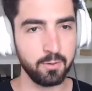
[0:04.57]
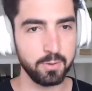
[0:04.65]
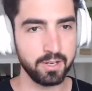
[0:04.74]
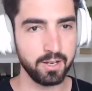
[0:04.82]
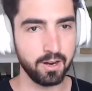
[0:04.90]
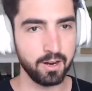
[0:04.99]

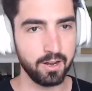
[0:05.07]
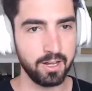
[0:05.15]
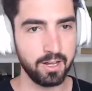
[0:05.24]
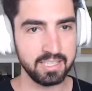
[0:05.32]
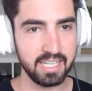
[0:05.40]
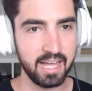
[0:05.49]
We
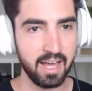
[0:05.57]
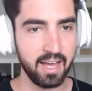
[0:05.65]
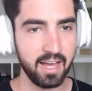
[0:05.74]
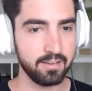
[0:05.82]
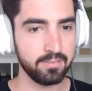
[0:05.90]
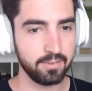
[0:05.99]
are
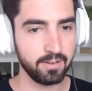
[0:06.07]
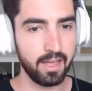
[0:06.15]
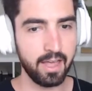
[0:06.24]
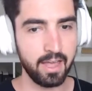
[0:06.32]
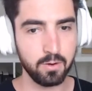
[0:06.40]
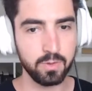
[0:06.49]
live,
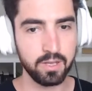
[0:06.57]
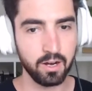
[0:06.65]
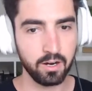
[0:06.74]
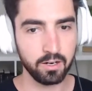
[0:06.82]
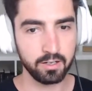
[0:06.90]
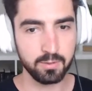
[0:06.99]
and we
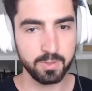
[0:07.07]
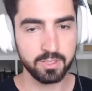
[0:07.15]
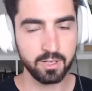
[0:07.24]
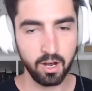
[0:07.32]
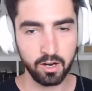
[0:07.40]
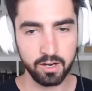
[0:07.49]
are going to be
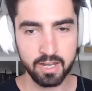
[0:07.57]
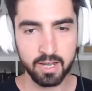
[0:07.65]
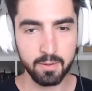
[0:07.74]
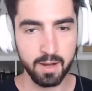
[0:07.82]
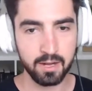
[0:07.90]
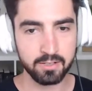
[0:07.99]
talking
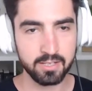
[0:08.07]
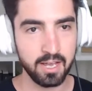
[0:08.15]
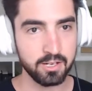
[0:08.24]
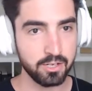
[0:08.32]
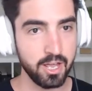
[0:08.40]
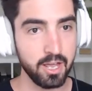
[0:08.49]
about
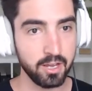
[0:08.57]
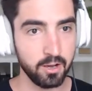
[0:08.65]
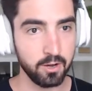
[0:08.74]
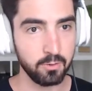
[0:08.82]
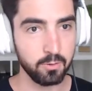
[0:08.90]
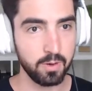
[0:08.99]

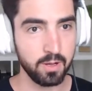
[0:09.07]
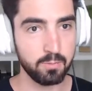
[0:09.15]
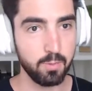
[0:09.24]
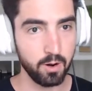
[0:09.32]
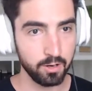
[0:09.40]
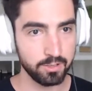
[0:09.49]
Tashtego
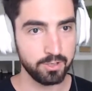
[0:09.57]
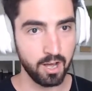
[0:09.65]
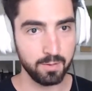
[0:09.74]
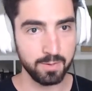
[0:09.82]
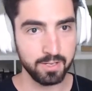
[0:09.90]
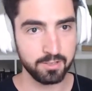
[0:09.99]
with Parker
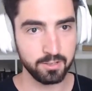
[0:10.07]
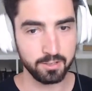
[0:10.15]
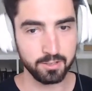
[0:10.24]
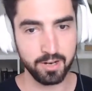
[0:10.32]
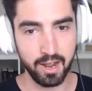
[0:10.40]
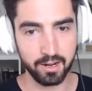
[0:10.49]
Thomas, the
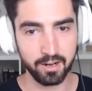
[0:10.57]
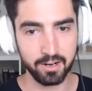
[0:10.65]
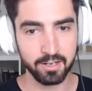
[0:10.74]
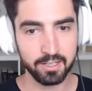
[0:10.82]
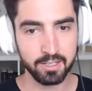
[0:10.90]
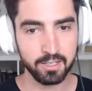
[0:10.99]
creator.